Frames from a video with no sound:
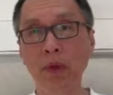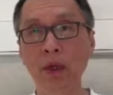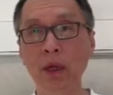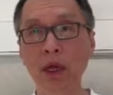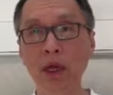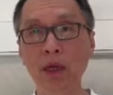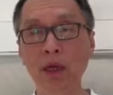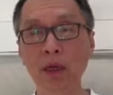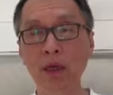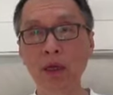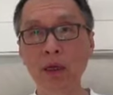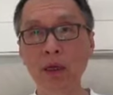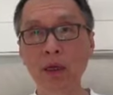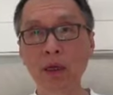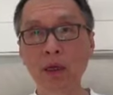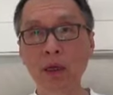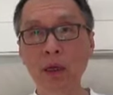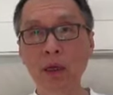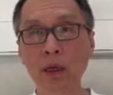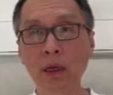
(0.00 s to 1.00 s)
Okay,
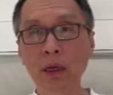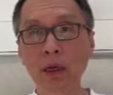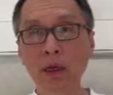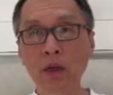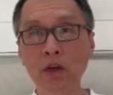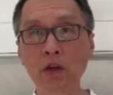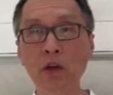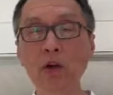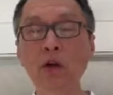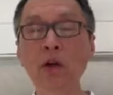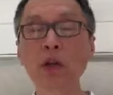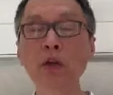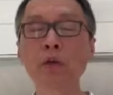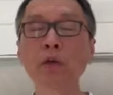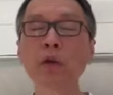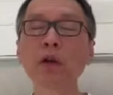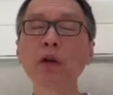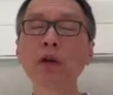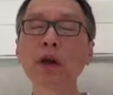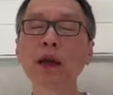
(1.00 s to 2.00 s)
so if
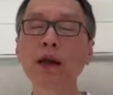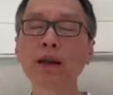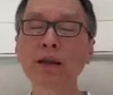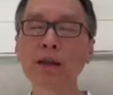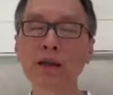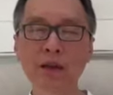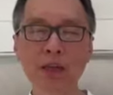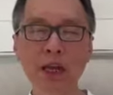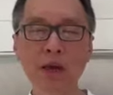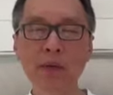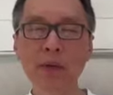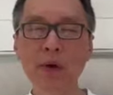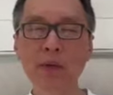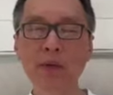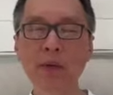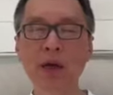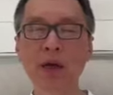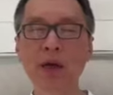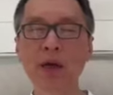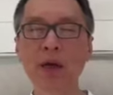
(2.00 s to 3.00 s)
you look at this
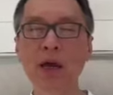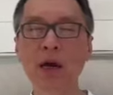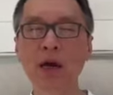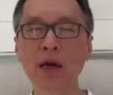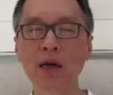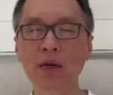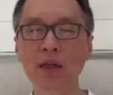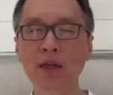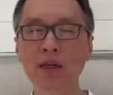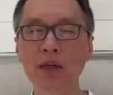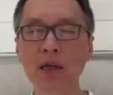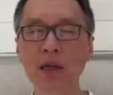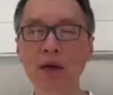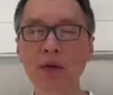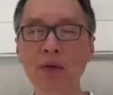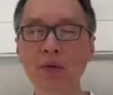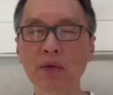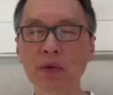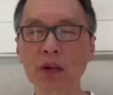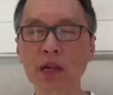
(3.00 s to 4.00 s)
MMA guy's uh,
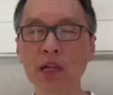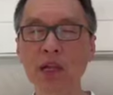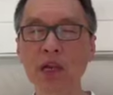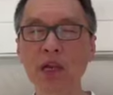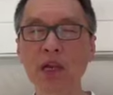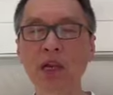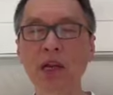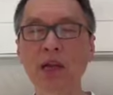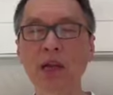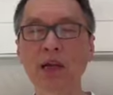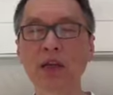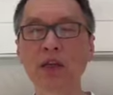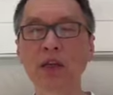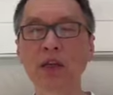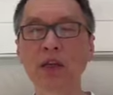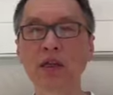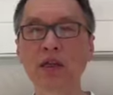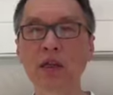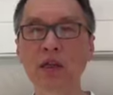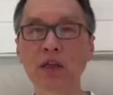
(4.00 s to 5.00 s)
breathing and
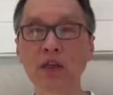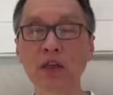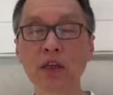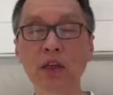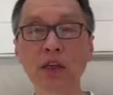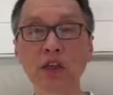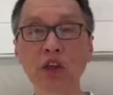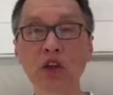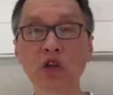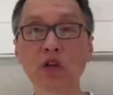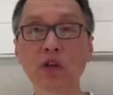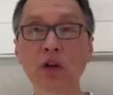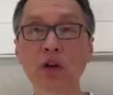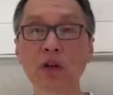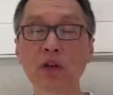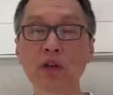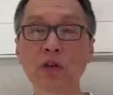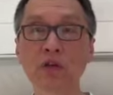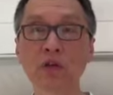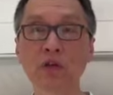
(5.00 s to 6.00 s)
his uh, signature
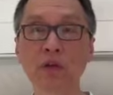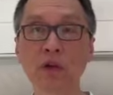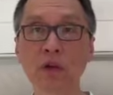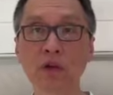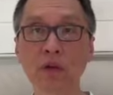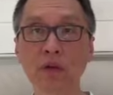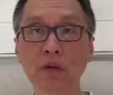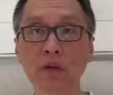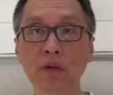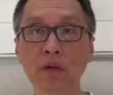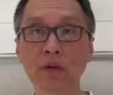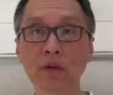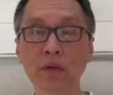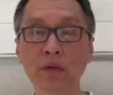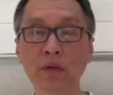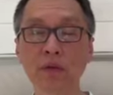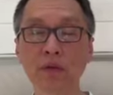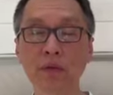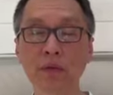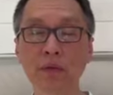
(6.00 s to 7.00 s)
and so forth
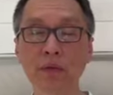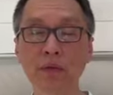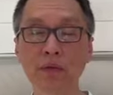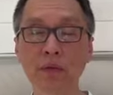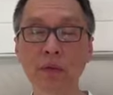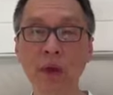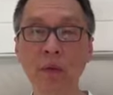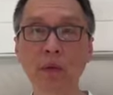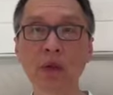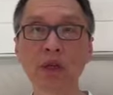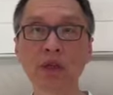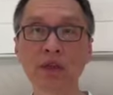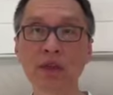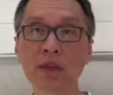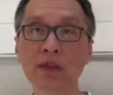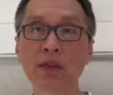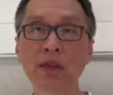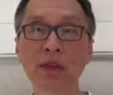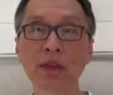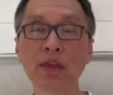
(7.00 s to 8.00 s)
with the
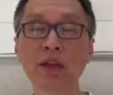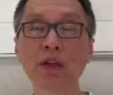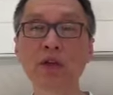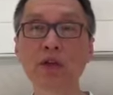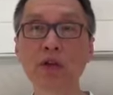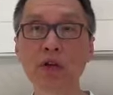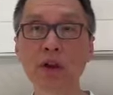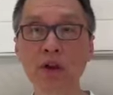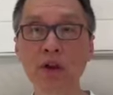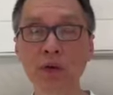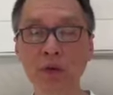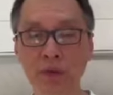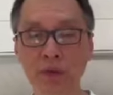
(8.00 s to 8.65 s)
613 3